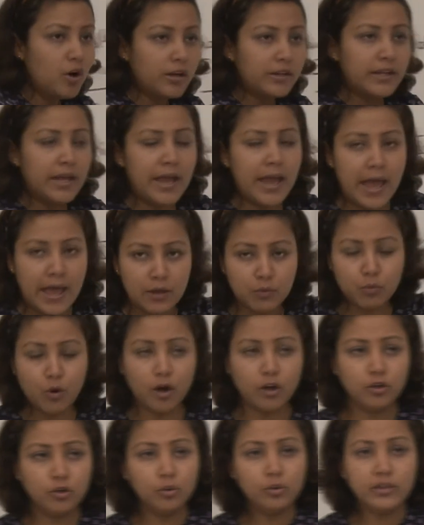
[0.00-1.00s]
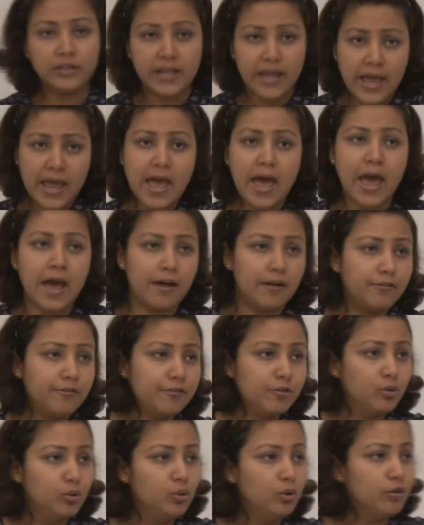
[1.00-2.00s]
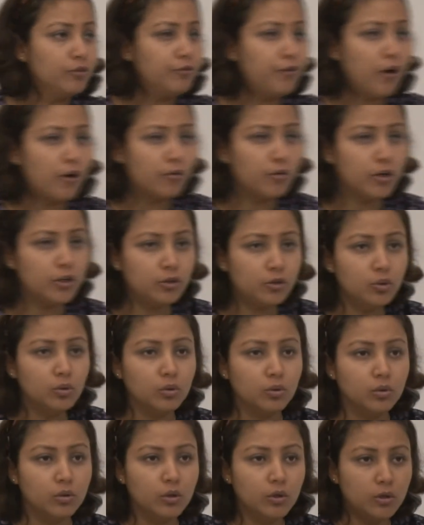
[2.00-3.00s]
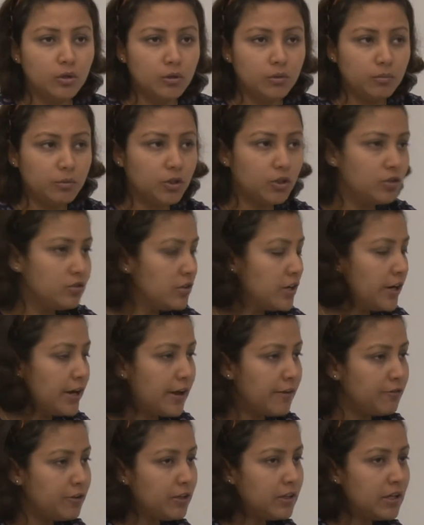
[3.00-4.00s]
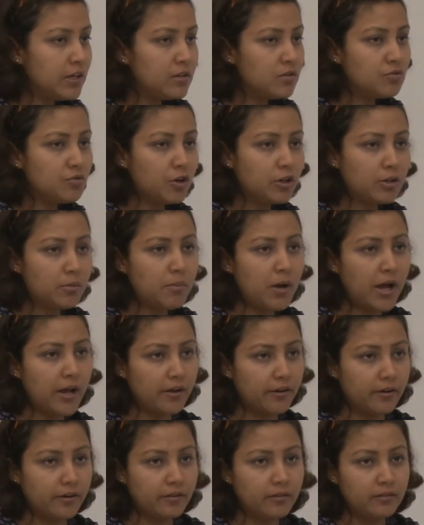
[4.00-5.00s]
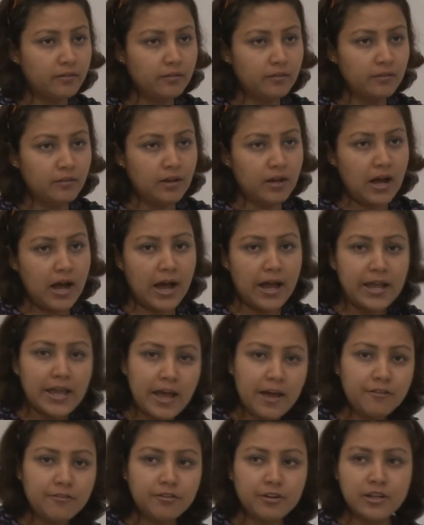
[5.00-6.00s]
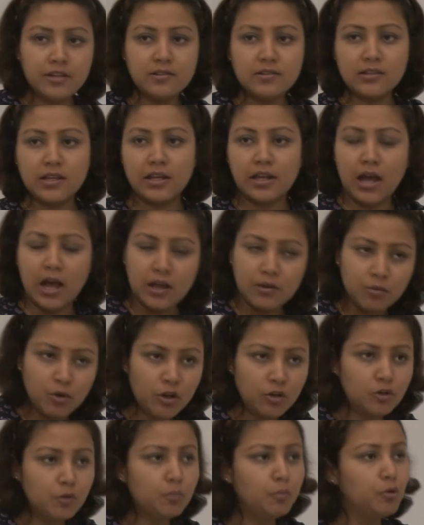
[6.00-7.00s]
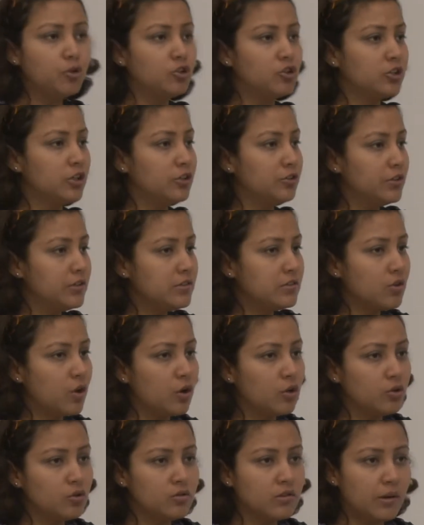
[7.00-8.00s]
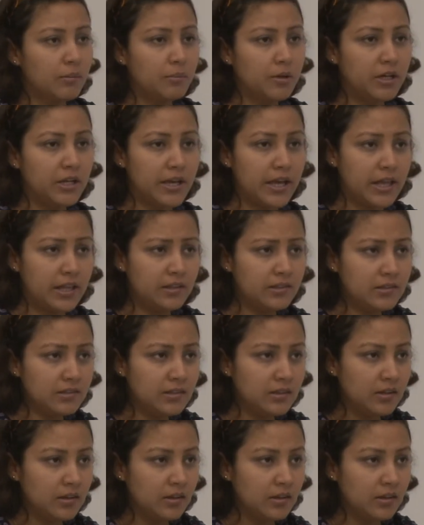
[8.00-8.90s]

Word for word: what they what do they have to look forward to? Because here everything is for the buyer. I have risk and I want to push the risk onto somebody else